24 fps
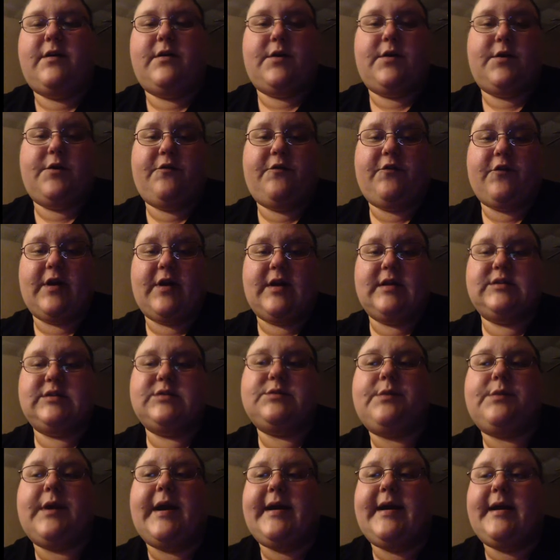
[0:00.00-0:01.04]
her friends
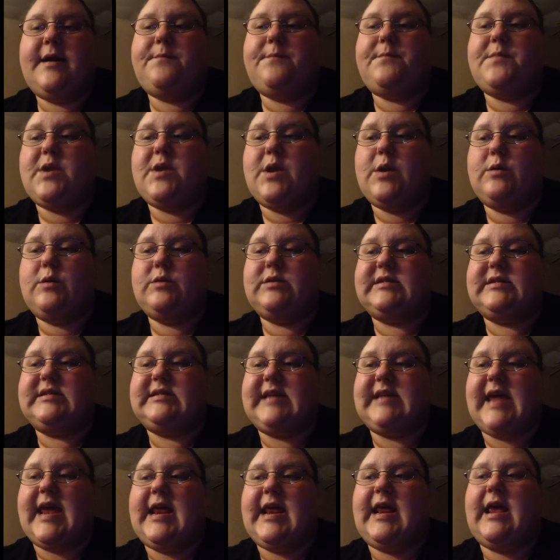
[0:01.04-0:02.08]
write up notes
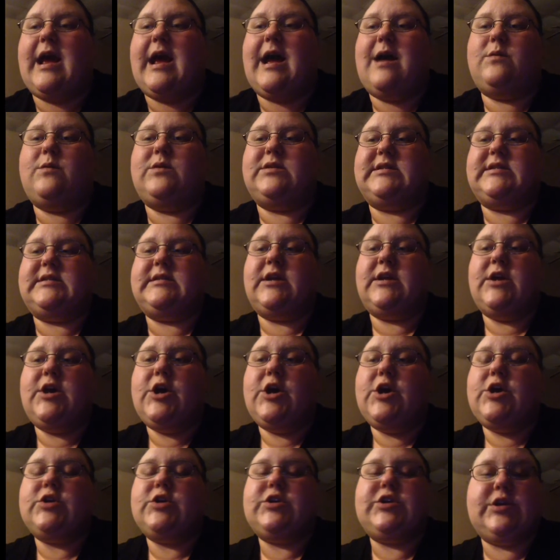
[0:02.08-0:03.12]
stating I was
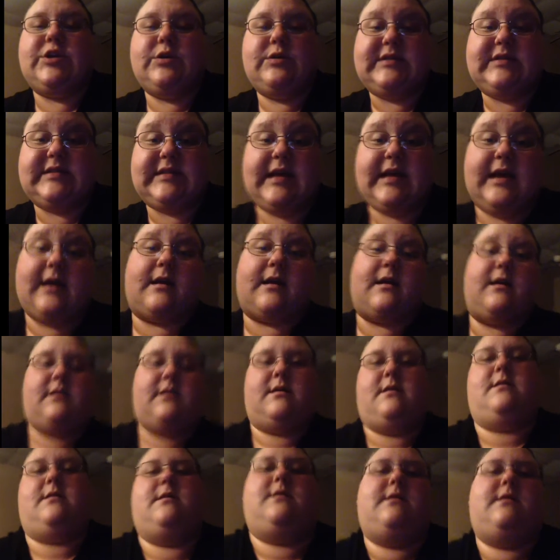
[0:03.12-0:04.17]
too sick
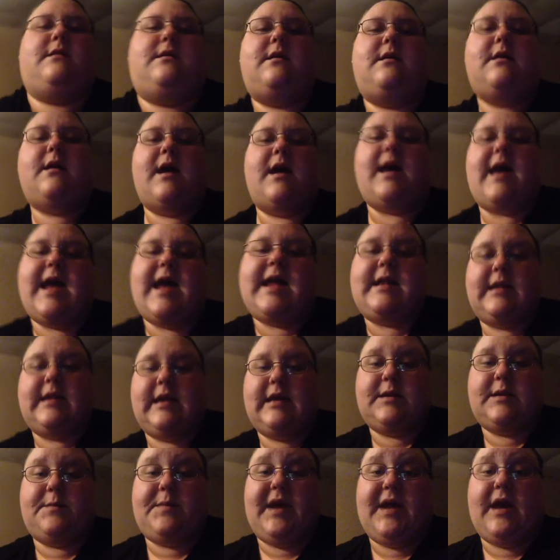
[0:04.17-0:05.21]
and
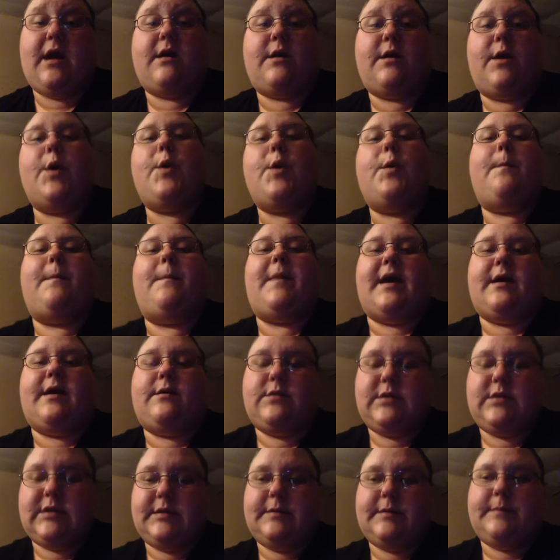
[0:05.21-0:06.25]
needed to be on
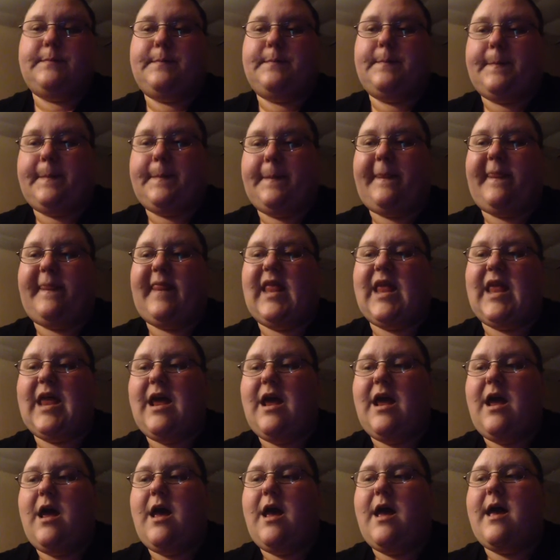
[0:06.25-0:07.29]
homebound.
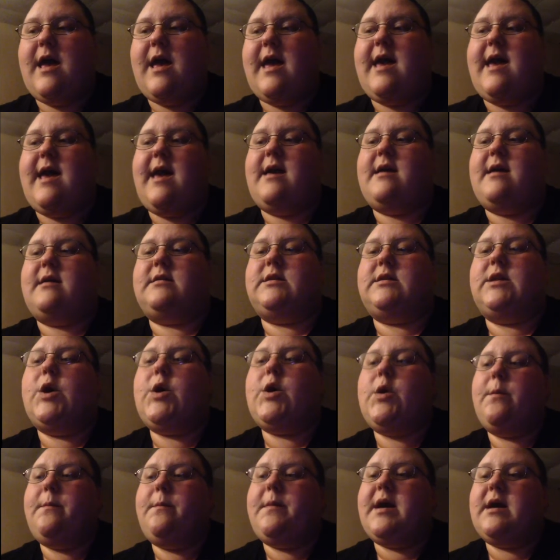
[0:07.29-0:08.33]
And
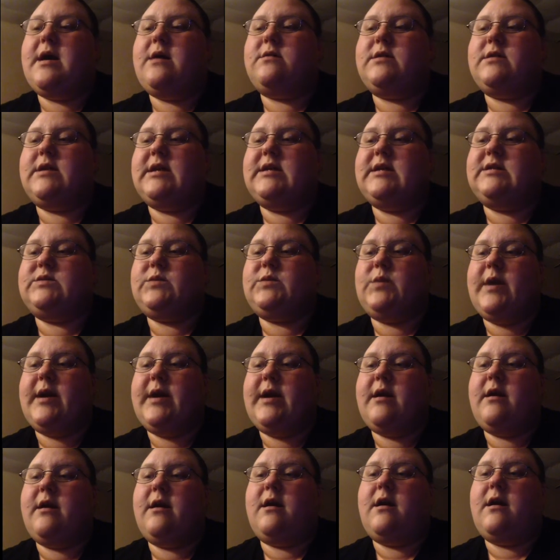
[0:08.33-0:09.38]
homebound is
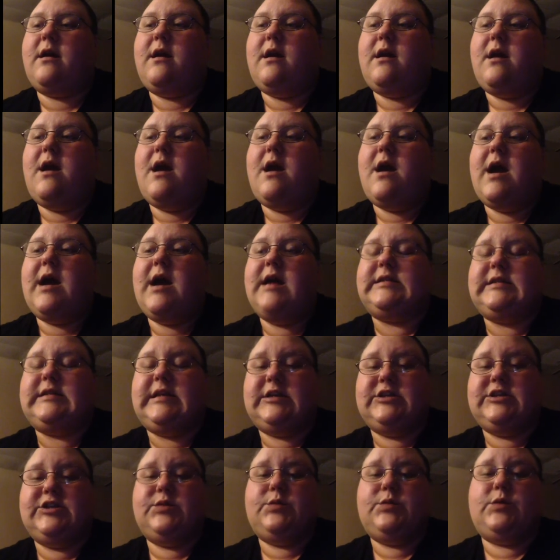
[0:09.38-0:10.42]
where a
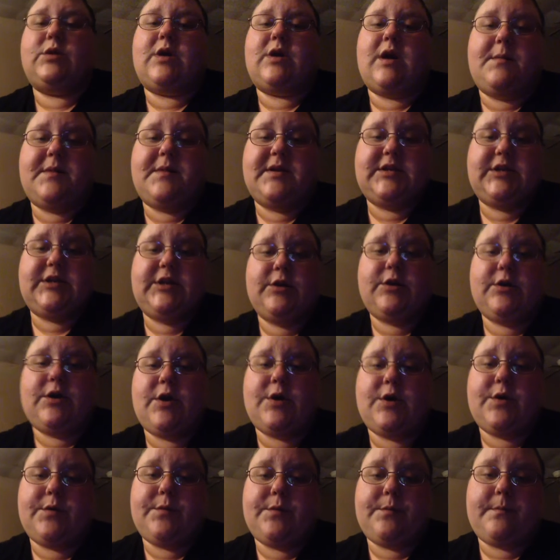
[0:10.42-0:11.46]
teacher will come into your
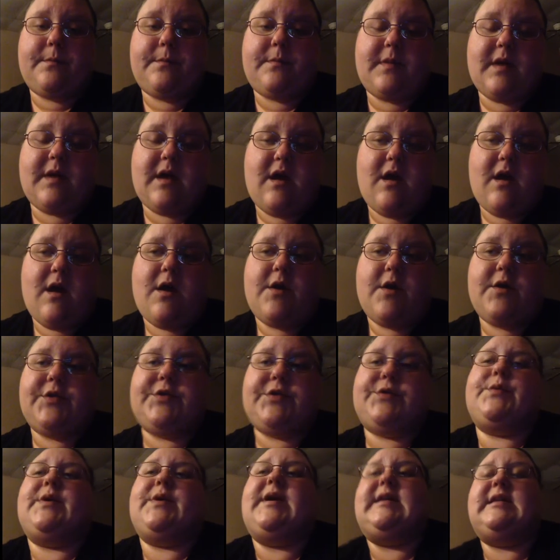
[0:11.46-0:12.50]
home
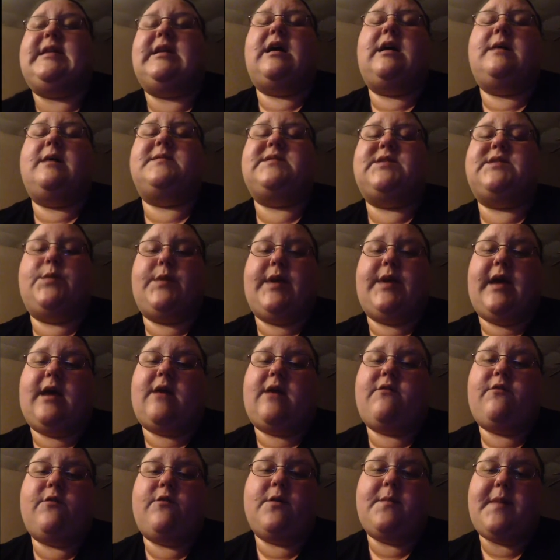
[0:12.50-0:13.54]
3 times a week
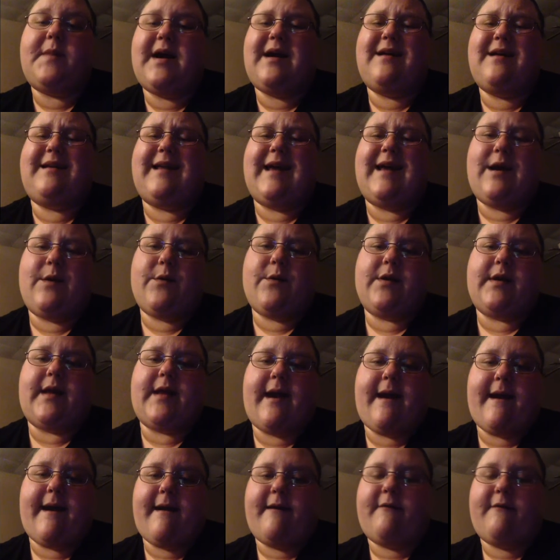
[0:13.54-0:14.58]
for about an hour and a
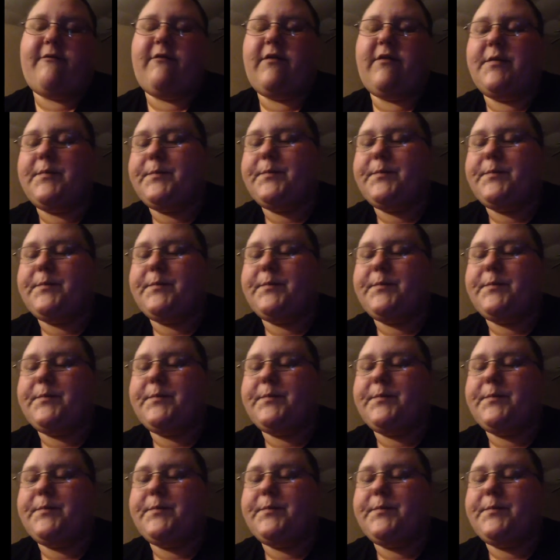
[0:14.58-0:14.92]
half.